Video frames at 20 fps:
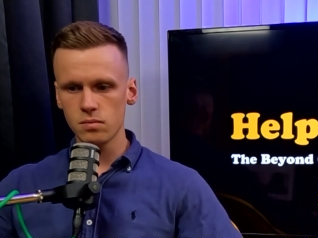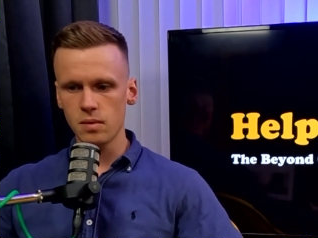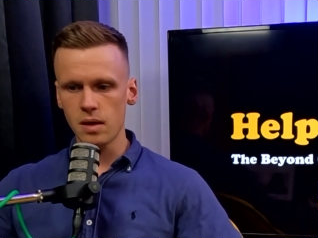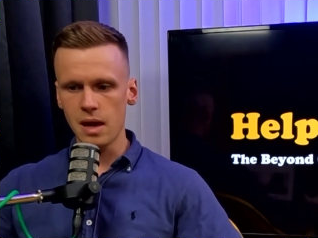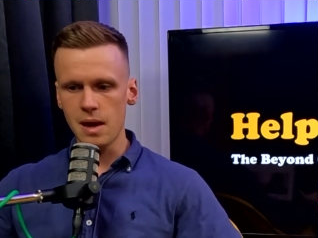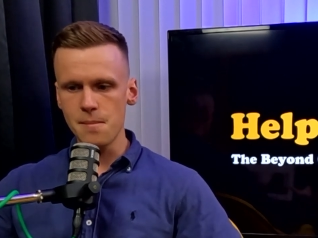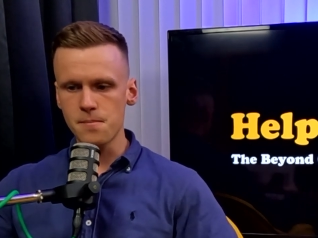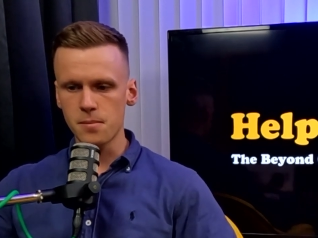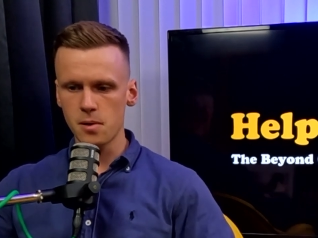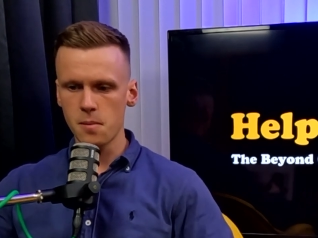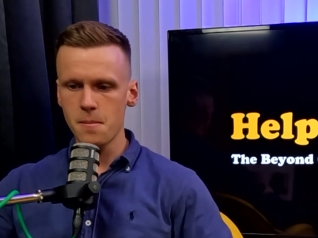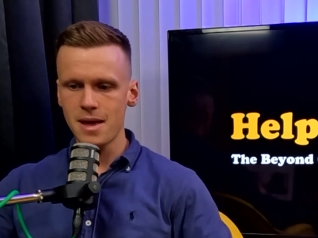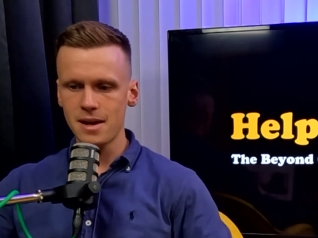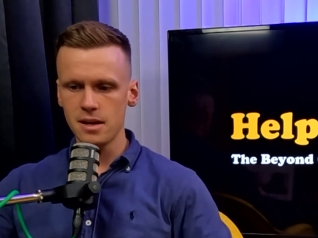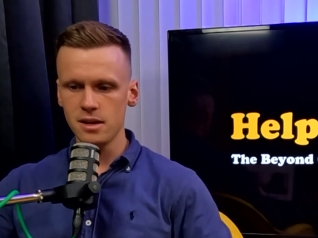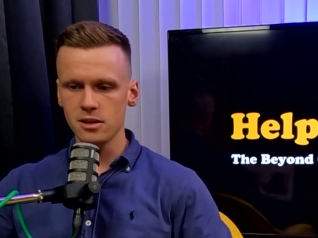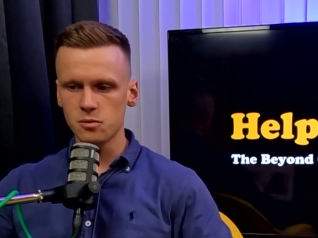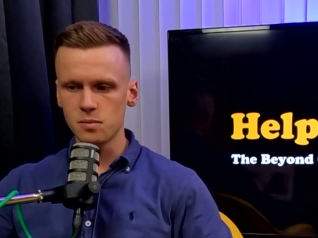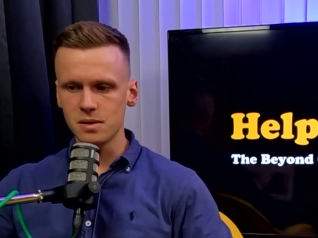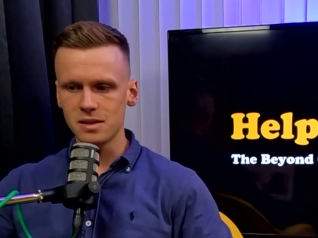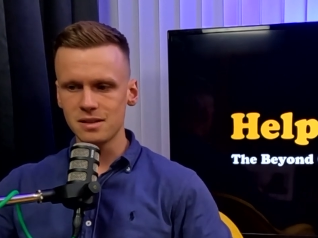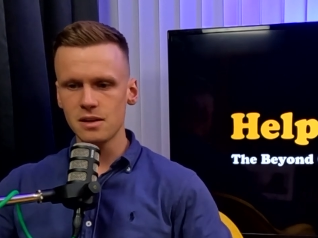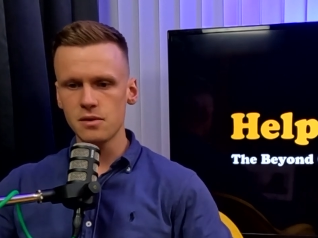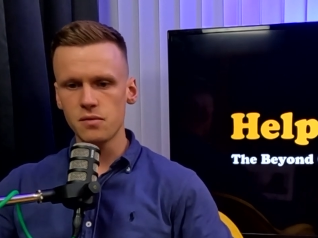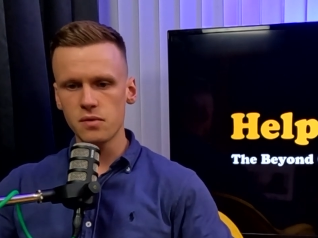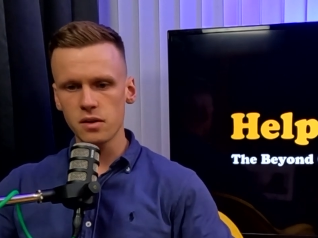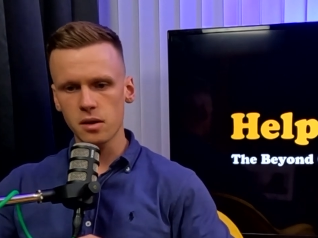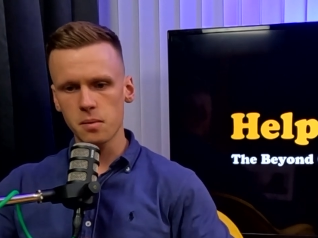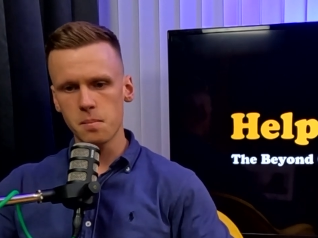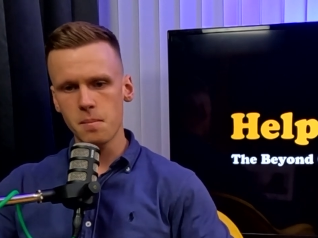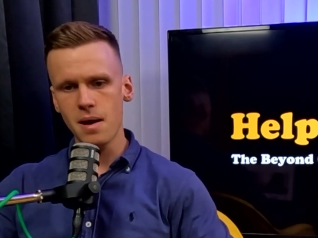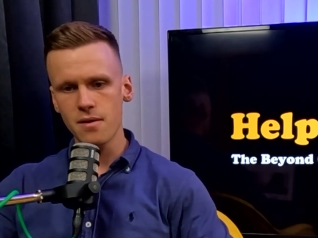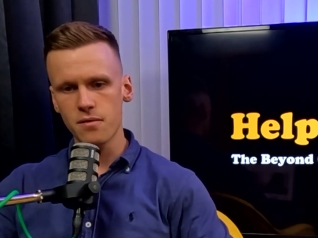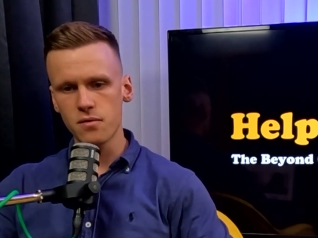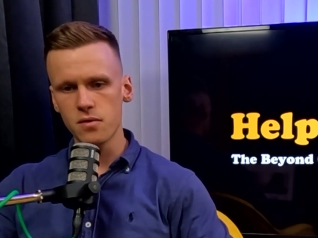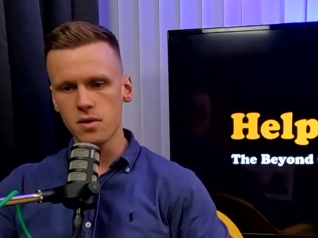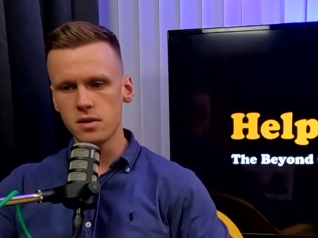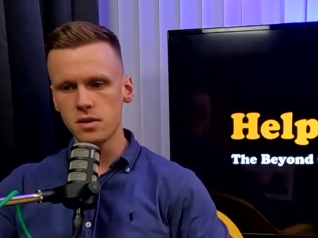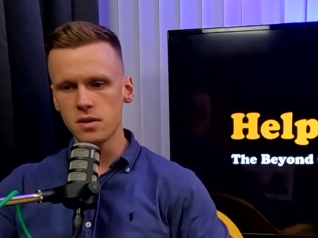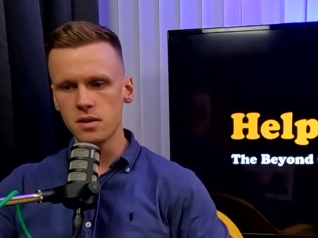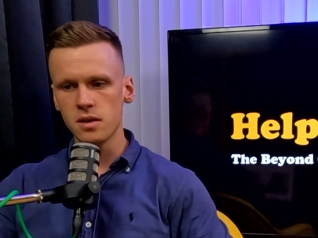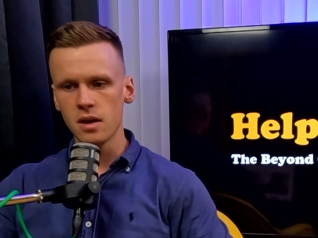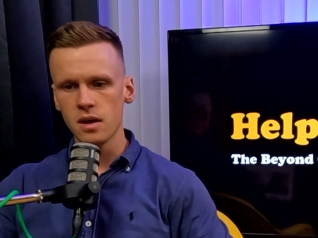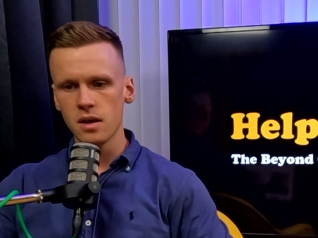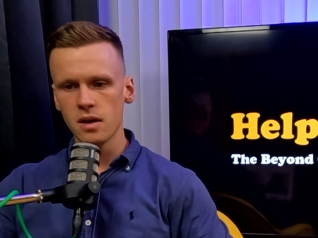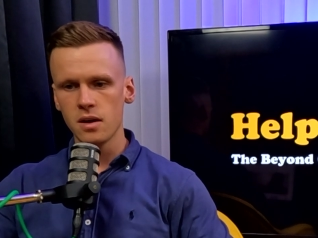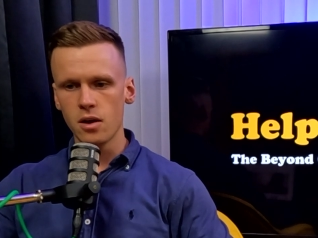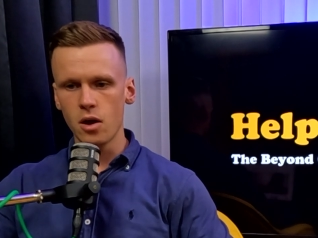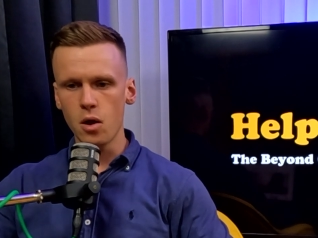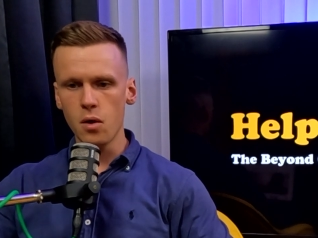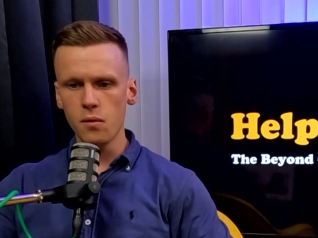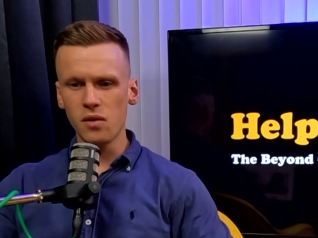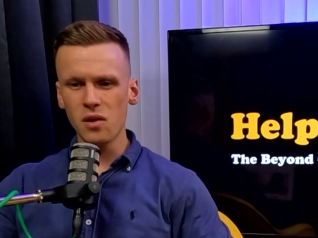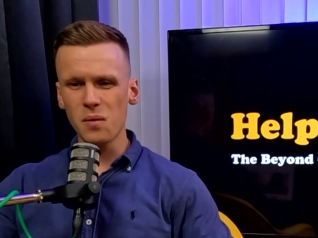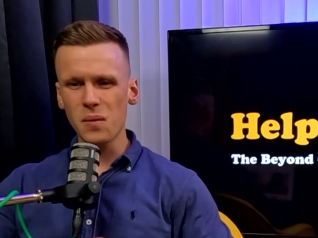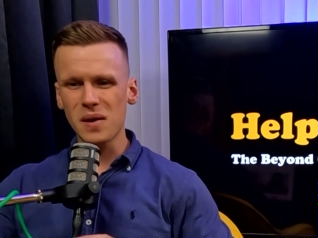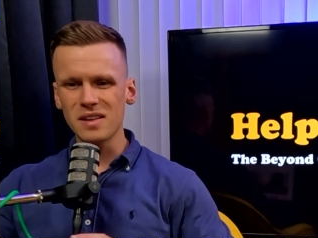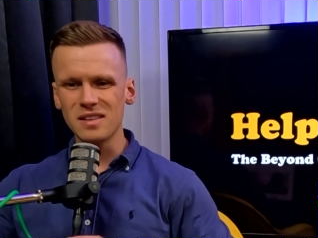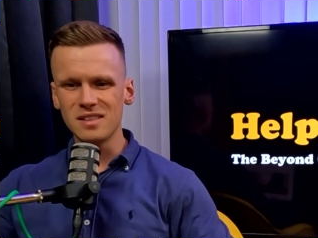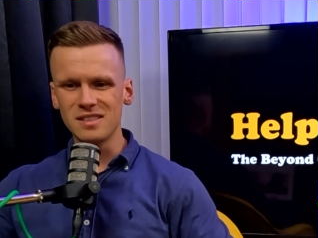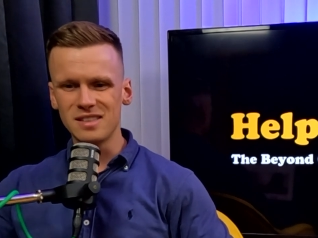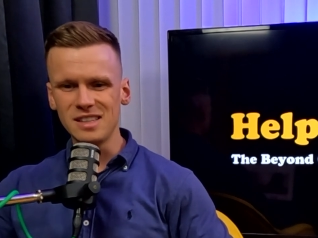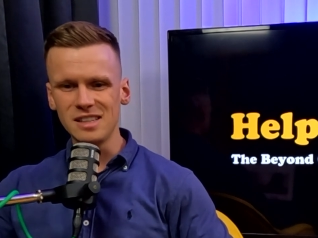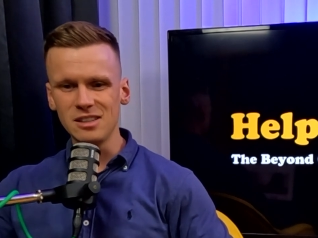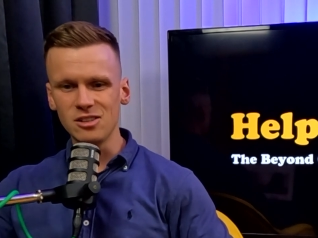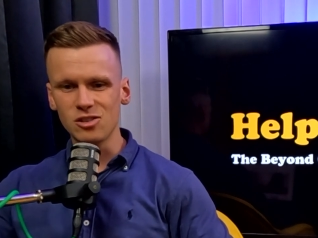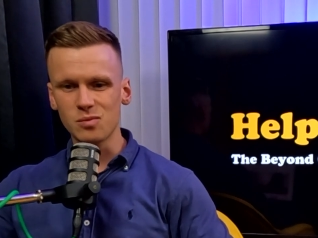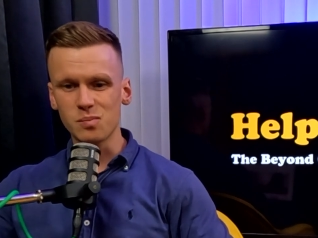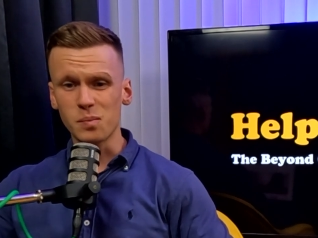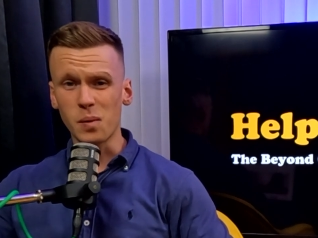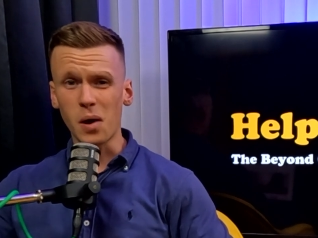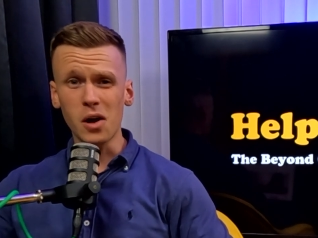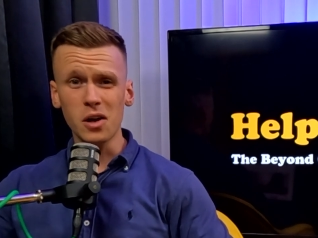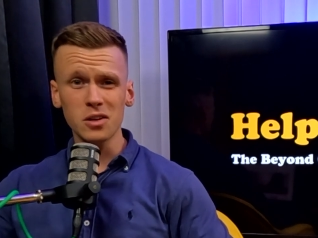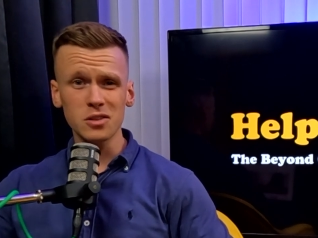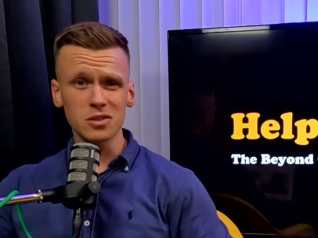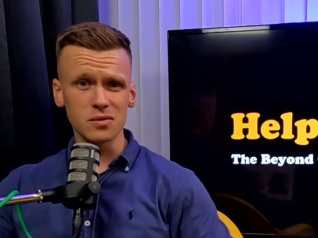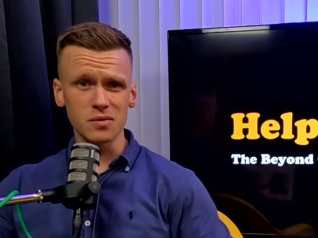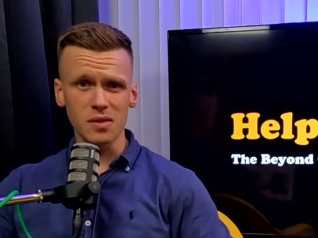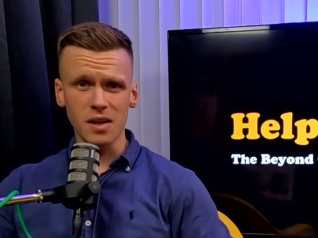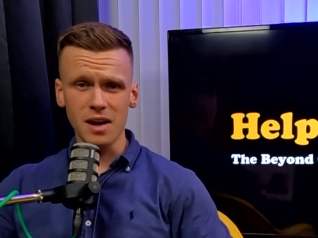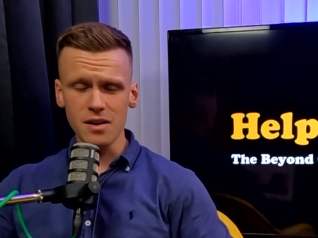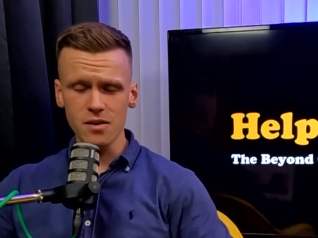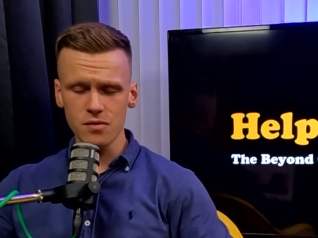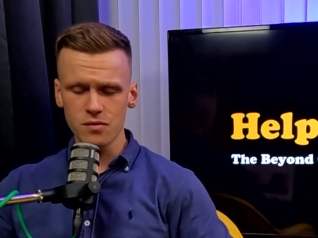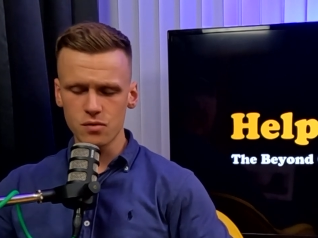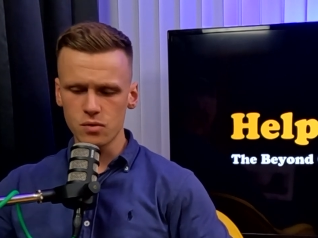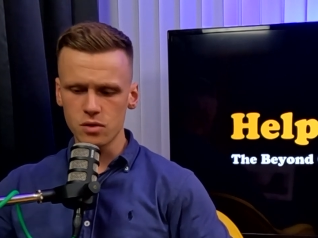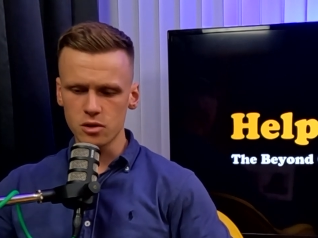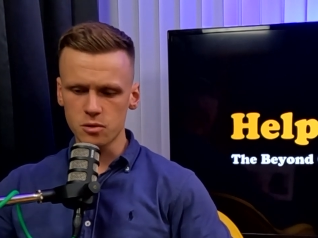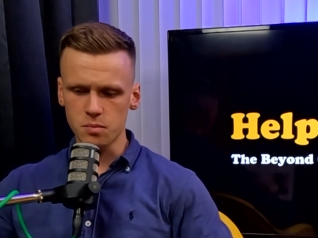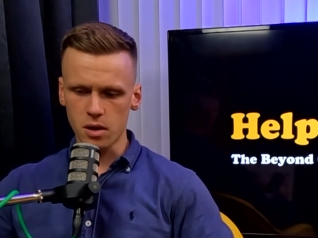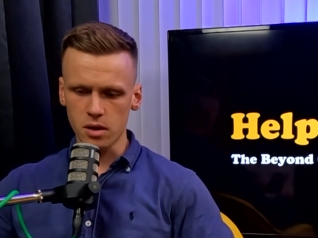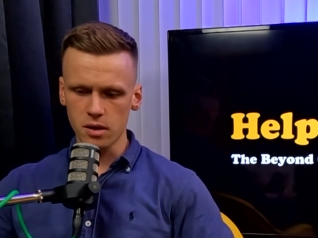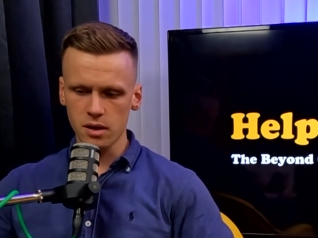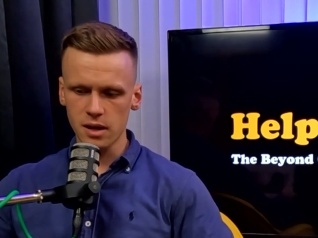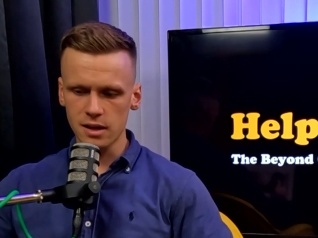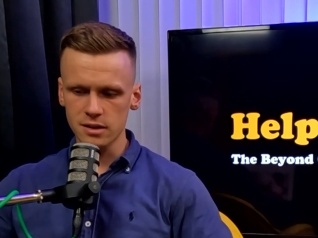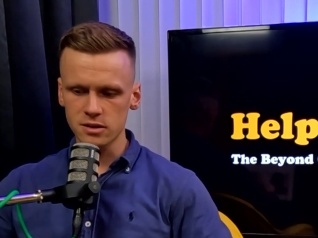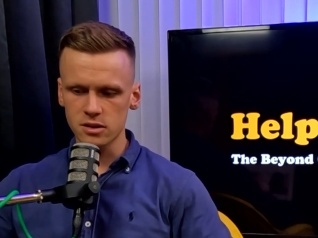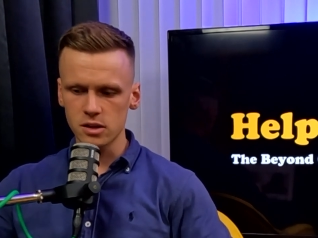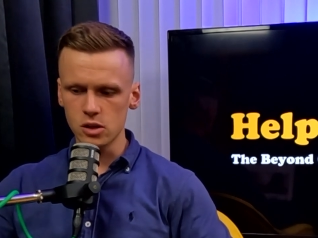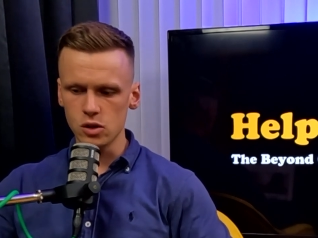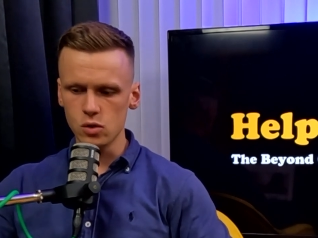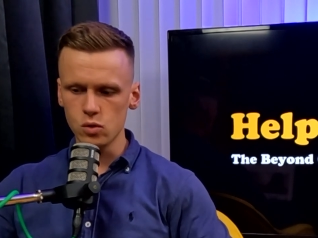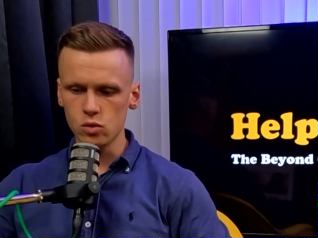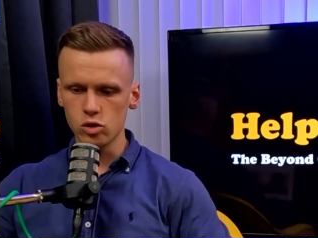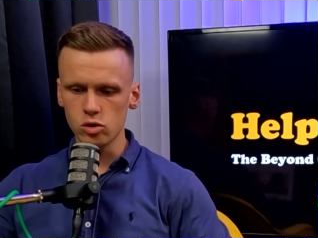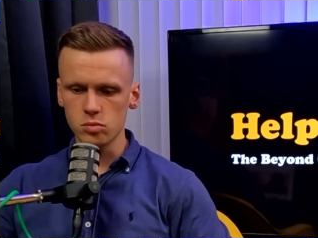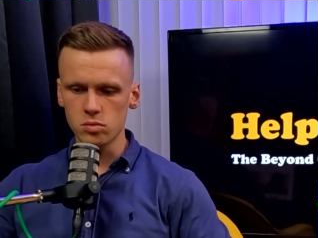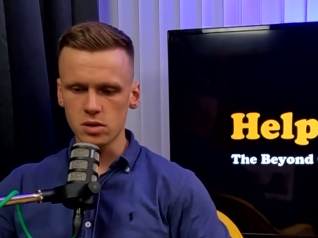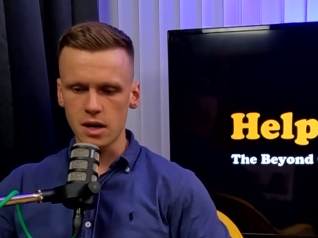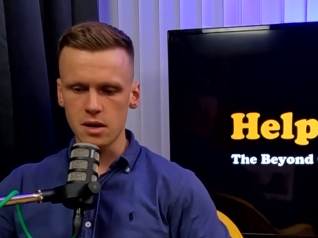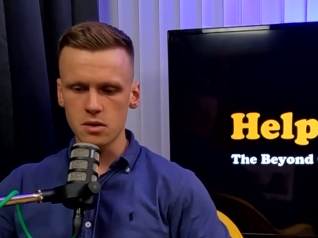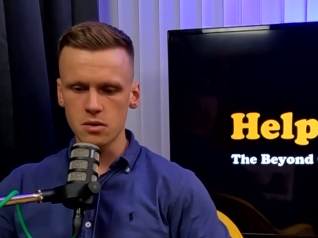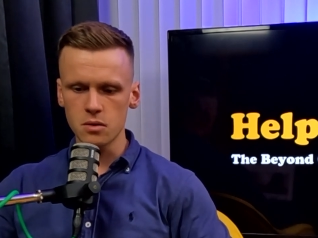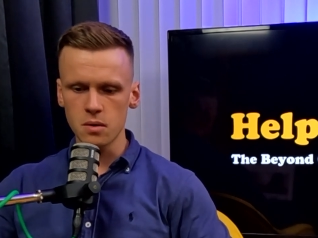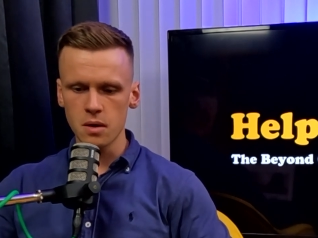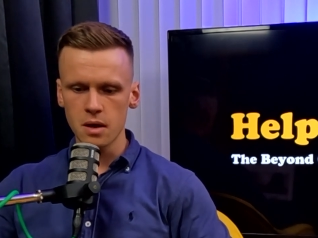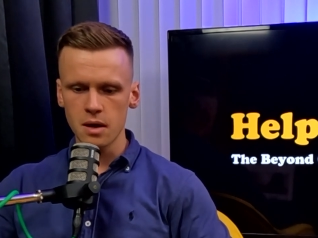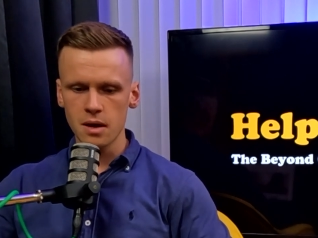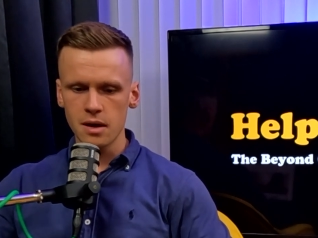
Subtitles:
implement a specific method, and hopefully we can teach parts of that through this podcast and the YouTube channel.